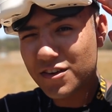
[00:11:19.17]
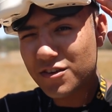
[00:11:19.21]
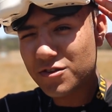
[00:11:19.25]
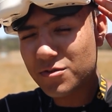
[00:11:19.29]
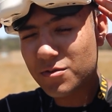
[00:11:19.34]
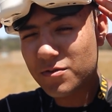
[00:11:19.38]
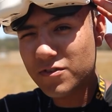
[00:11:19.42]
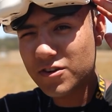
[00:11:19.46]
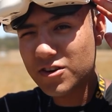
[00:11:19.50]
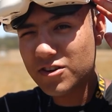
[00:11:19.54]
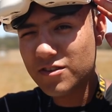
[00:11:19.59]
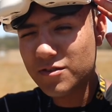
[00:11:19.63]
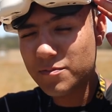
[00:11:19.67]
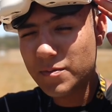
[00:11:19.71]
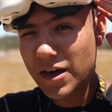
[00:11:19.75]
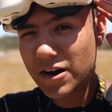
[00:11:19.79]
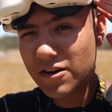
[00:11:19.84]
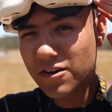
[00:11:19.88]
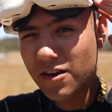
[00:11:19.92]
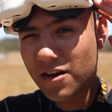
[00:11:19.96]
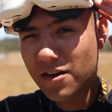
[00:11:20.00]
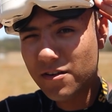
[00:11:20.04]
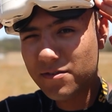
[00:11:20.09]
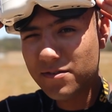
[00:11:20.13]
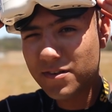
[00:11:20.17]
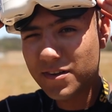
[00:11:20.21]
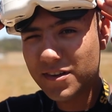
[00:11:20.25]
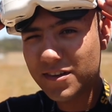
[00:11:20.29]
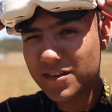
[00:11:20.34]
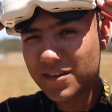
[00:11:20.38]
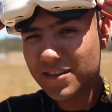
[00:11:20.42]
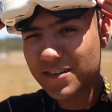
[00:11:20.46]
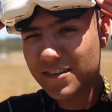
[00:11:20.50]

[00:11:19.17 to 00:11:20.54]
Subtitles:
Should we finish this battery off?